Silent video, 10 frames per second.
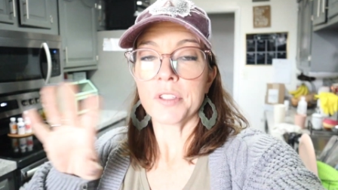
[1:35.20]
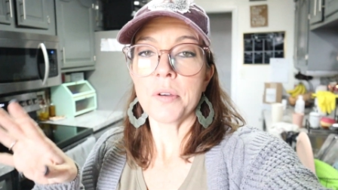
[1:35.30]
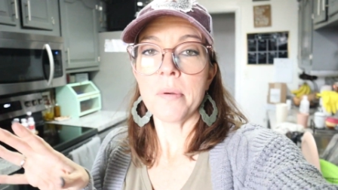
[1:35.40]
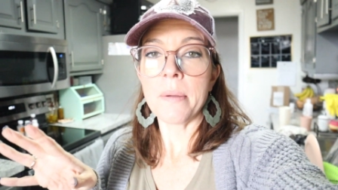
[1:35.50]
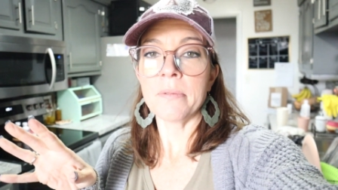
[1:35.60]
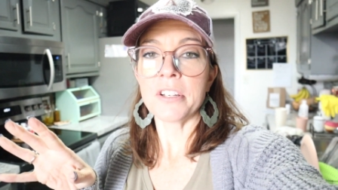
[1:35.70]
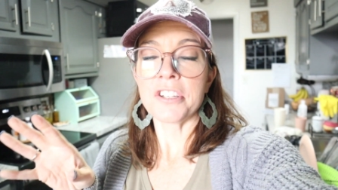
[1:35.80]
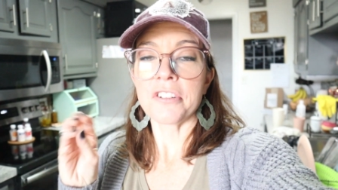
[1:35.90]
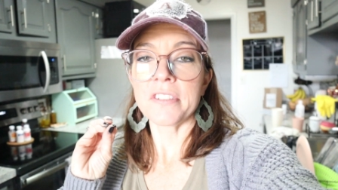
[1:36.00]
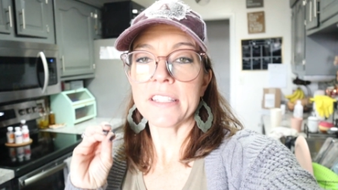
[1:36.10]
So I'm going to
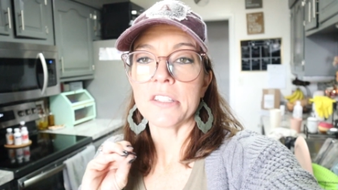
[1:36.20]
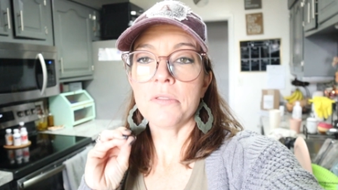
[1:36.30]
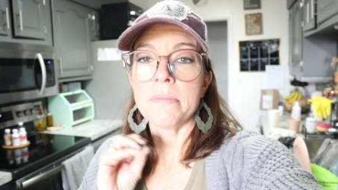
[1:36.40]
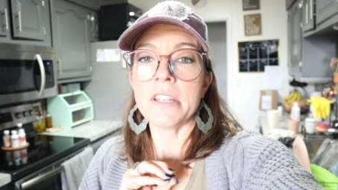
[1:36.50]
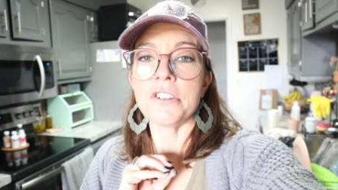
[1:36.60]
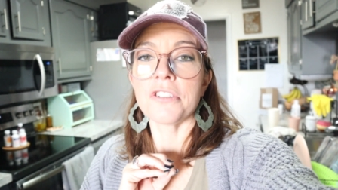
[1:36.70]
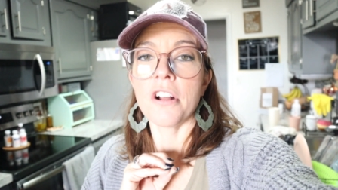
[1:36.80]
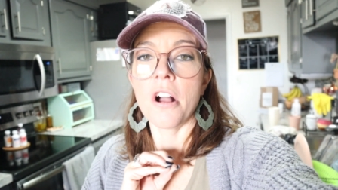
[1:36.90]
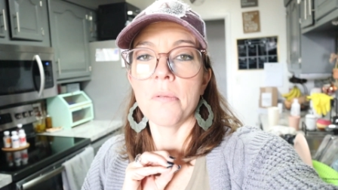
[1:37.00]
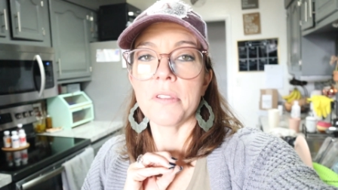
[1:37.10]
share this little miniature
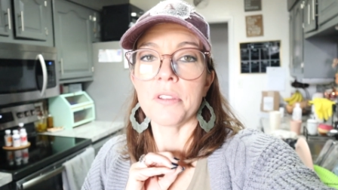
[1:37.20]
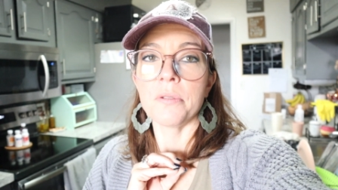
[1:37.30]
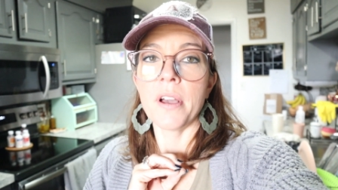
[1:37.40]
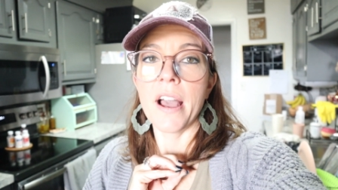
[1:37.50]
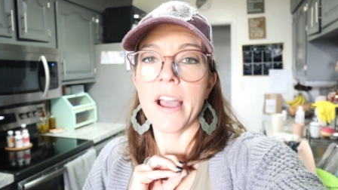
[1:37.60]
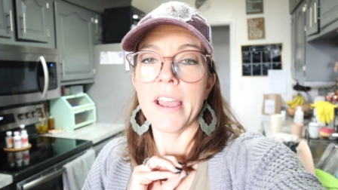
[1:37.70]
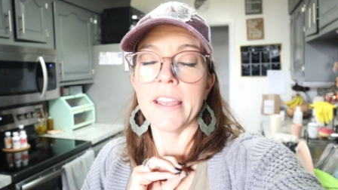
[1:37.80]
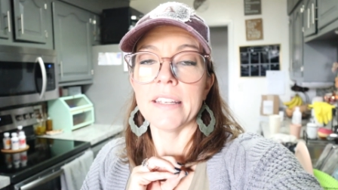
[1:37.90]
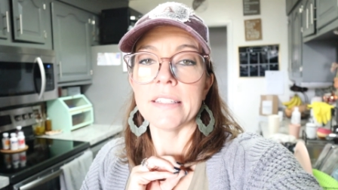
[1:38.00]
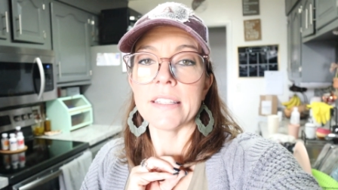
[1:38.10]
haul with you
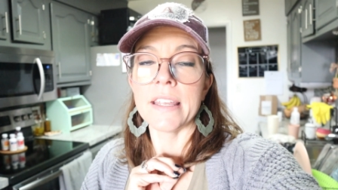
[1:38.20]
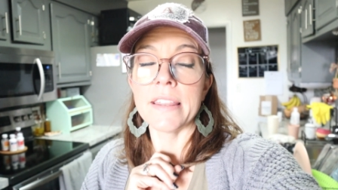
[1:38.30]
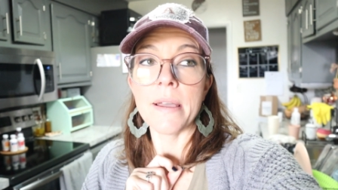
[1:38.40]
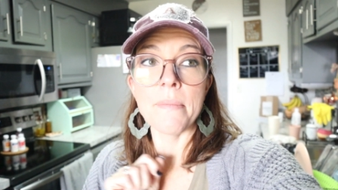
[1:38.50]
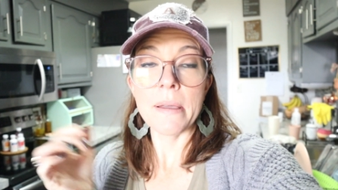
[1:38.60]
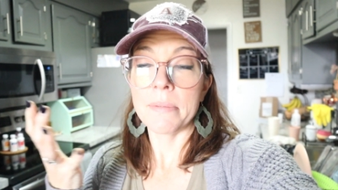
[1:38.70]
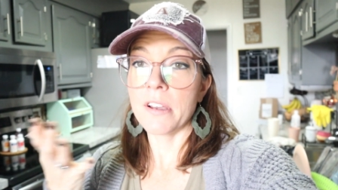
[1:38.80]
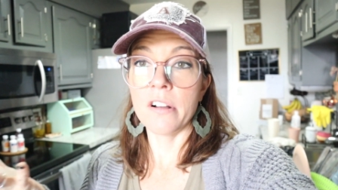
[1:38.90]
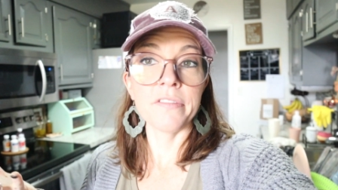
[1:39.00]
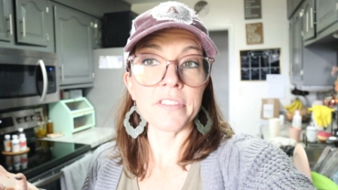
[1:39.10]
guys, and that might
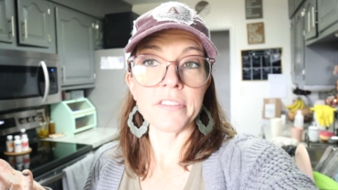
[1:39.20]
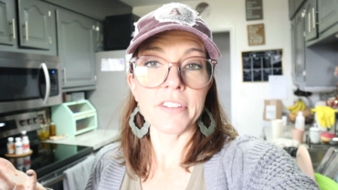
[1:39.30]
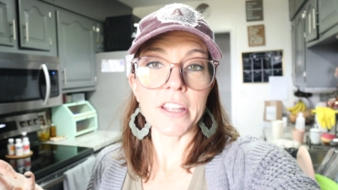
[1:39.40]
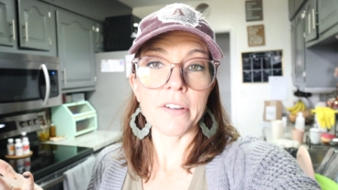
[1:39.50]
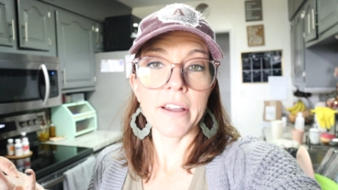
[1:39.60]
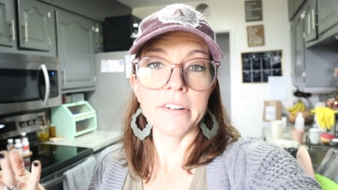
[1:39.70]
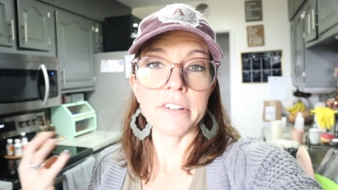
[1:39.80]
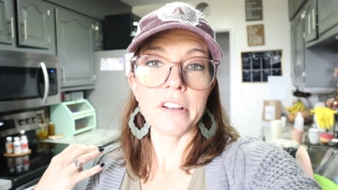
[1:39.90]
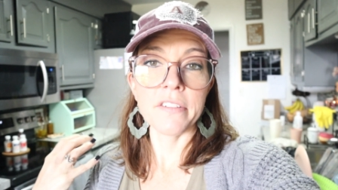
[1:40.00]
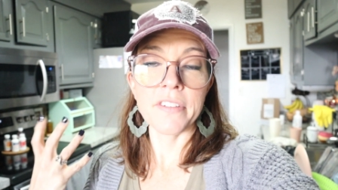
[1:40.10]
be all for the video. I
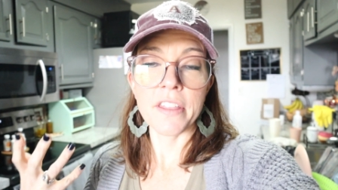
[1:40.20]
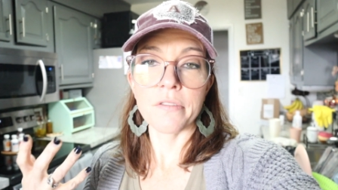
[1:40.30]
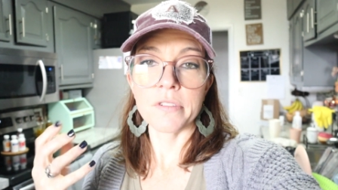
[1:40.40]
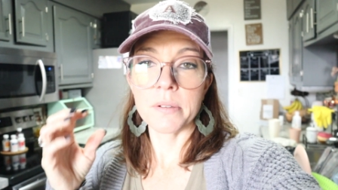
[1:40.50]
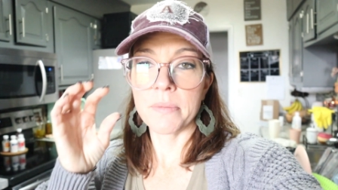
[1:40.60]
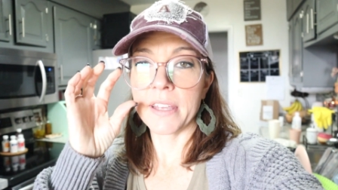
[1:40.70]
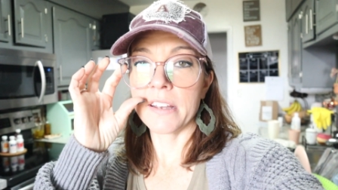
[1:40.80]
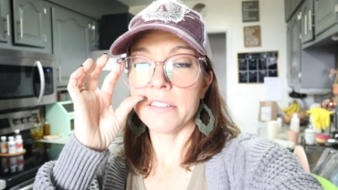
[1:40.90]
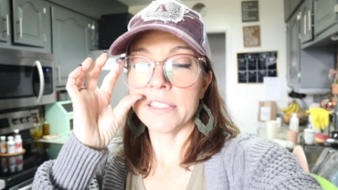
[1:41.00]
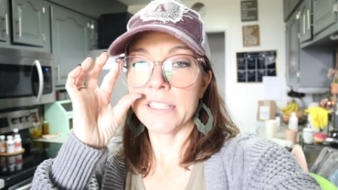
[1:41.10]
don't know. If I throw something
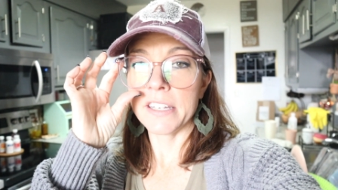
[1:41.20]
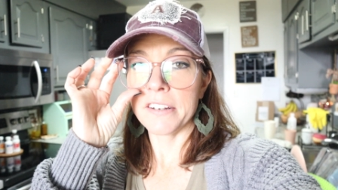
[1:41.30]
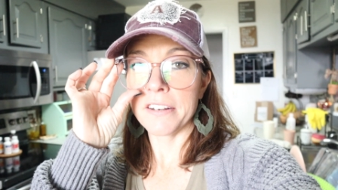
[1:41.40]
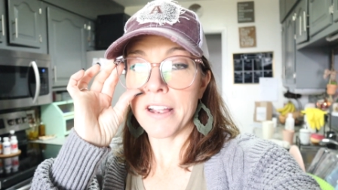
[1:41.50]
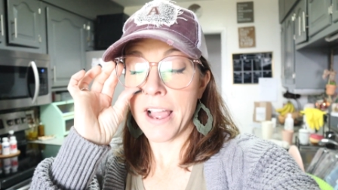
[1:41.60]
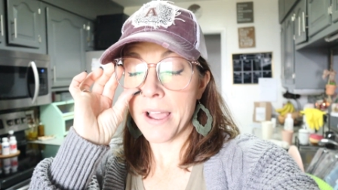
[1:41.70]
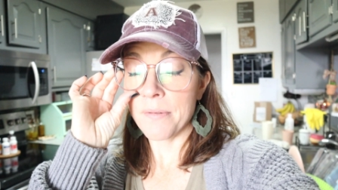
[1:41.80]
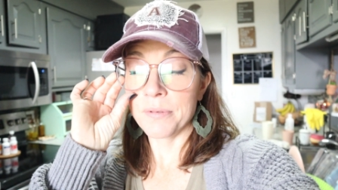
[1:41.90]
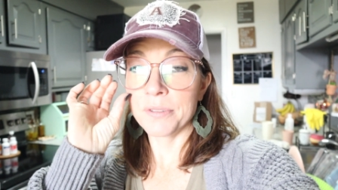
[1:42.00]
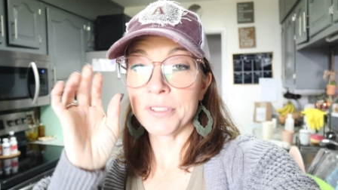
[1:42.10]
else in here,
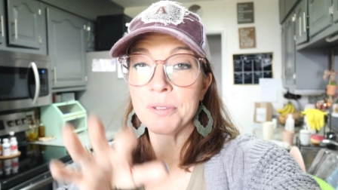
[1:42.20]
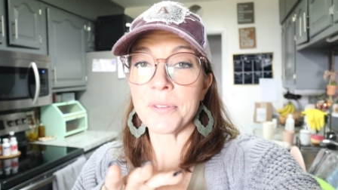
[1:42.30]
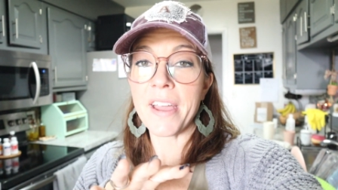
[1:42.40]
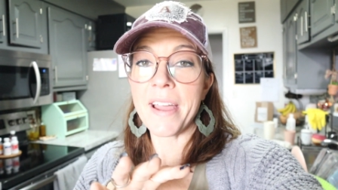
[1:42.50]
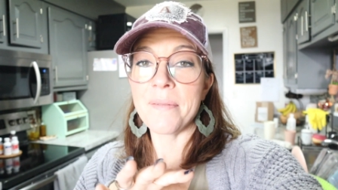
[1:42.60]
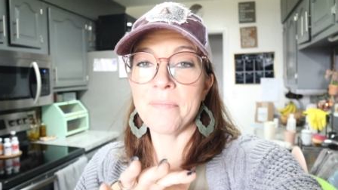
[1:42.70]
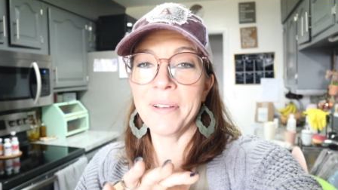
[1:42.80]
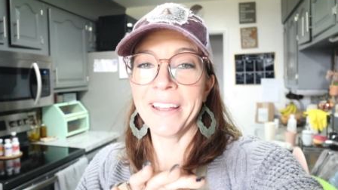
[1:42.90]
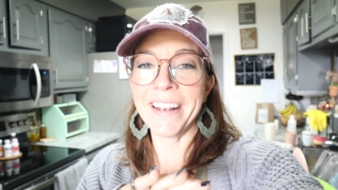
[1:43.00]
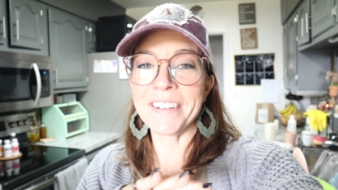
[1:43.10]
I will do that.
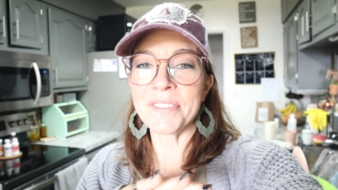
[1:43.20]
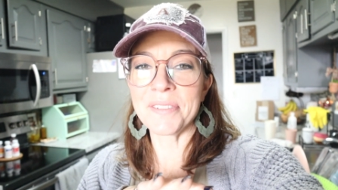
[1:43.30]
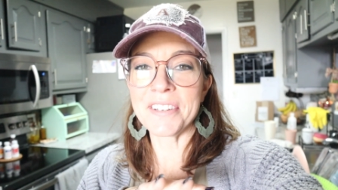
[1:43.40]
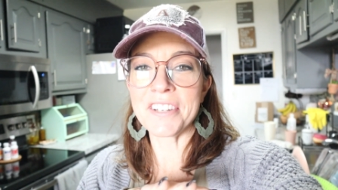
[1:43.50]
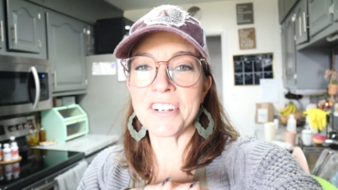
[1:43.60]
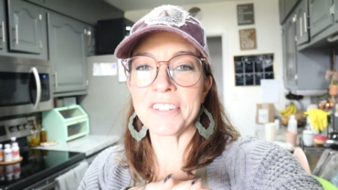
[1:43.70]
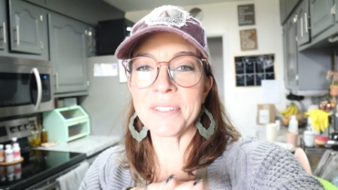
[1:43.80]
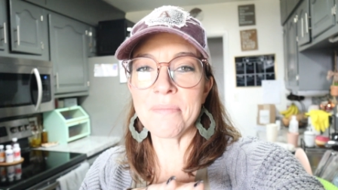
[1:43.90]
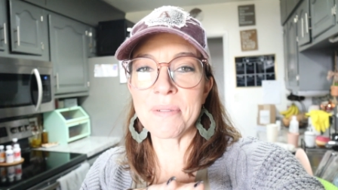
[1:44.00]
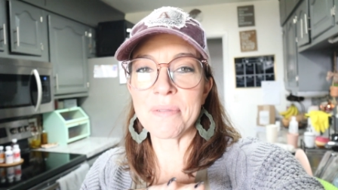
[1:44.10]
But I just wanted to share
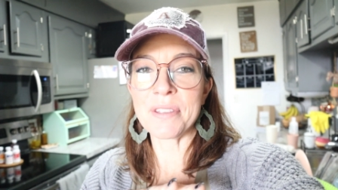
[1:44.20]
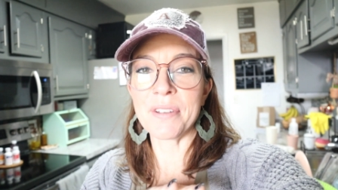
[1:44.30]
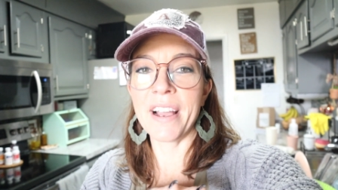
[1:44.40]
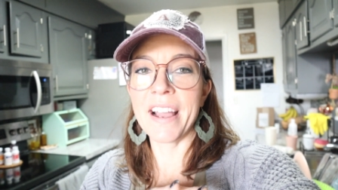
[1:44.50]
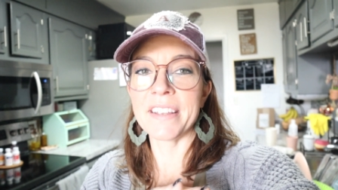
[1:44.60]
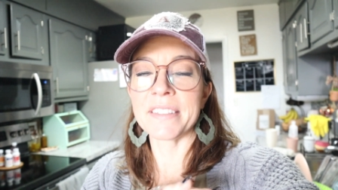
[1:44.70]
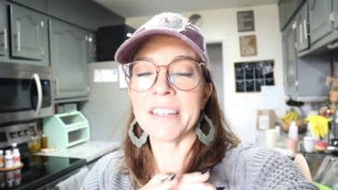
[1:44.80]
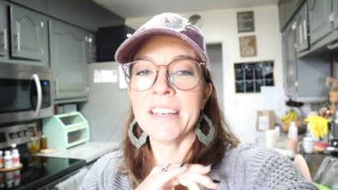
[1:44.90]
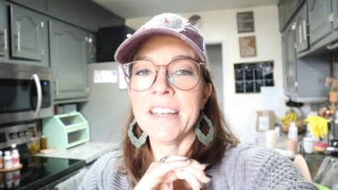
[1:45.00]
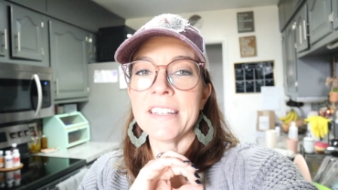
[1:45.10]
something with you guys
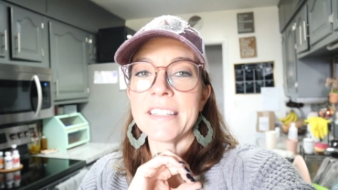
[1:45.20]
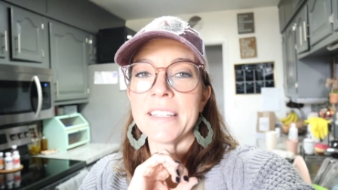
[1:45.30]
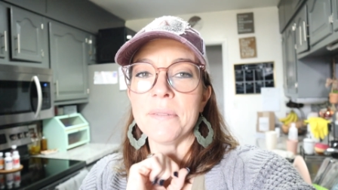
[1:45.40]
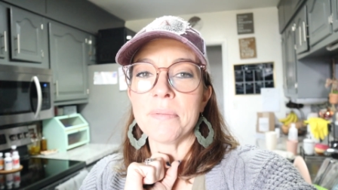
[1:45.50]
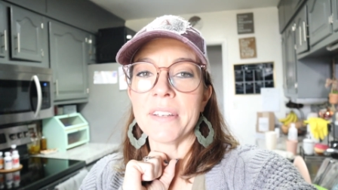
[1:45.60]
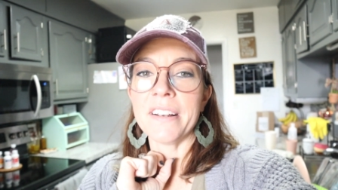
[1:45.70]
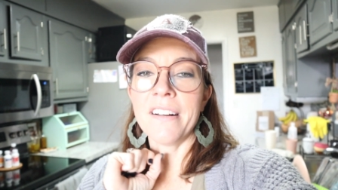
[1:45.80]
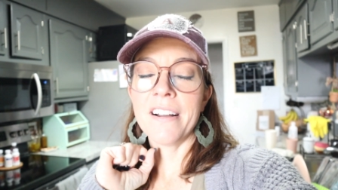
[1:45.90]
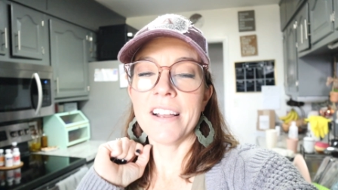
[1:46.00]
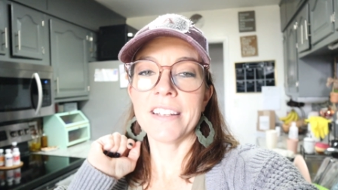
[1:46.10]
to keep it
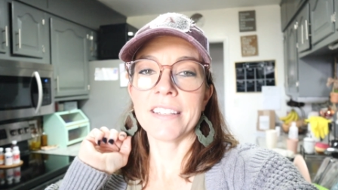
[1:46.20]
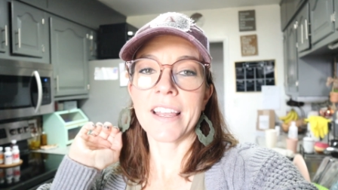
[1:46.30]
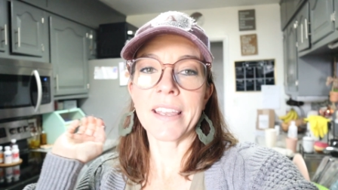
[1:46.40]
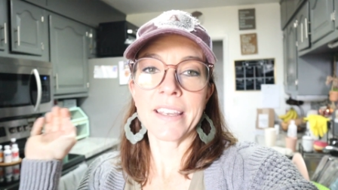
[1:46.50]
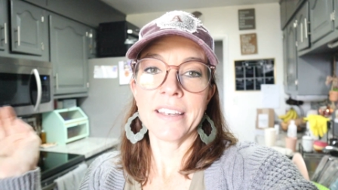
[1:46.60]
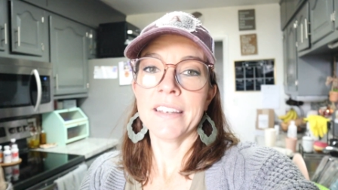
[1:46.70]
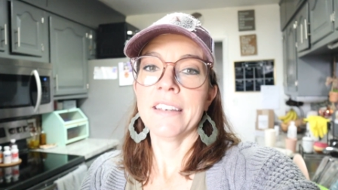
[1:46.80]
on, like,